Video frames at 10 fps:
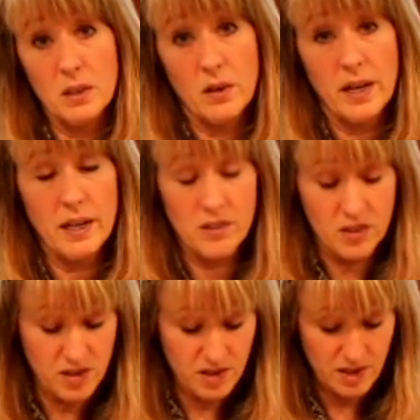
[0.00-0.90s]

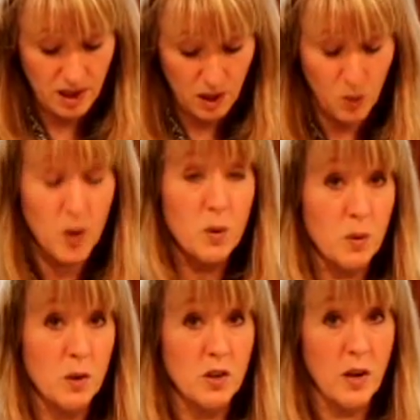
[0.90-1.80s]
this is about
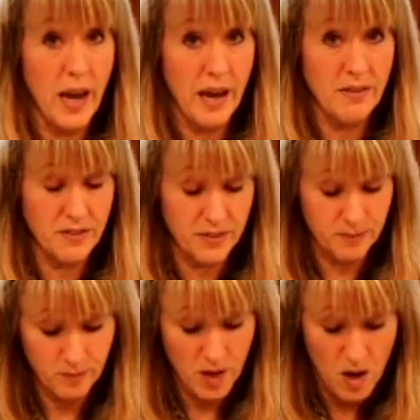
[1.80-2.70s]
1.5 pounds, maybe
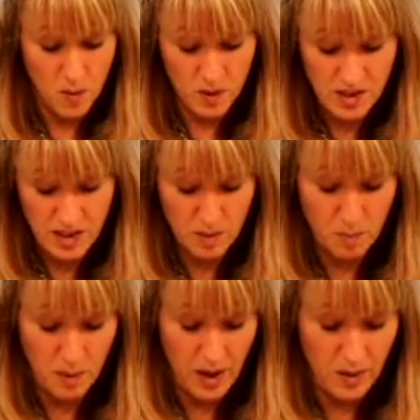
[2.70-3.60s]
2 pounds at the
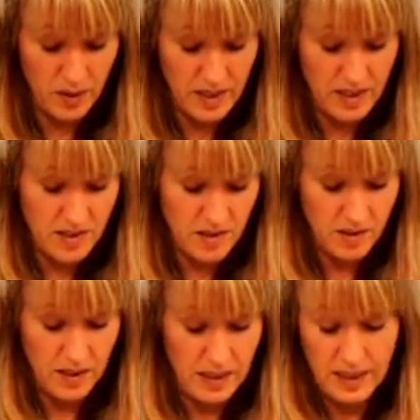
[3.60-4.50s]
most, but
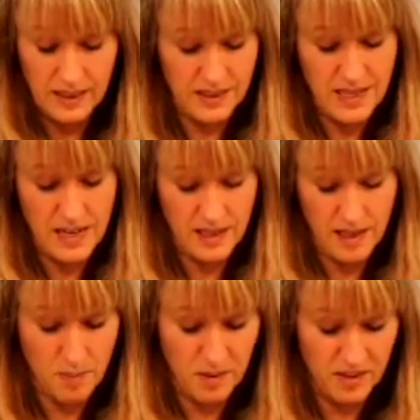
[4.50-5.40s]
this is about enough
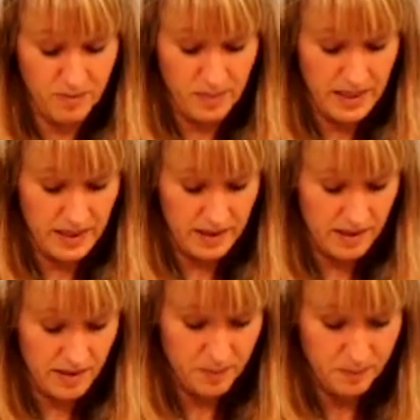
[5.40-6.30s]
for 6 people to
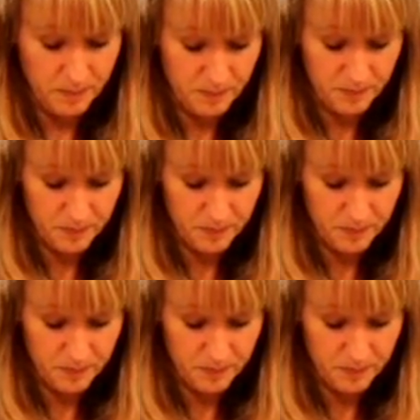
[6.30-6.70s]
have shepherd's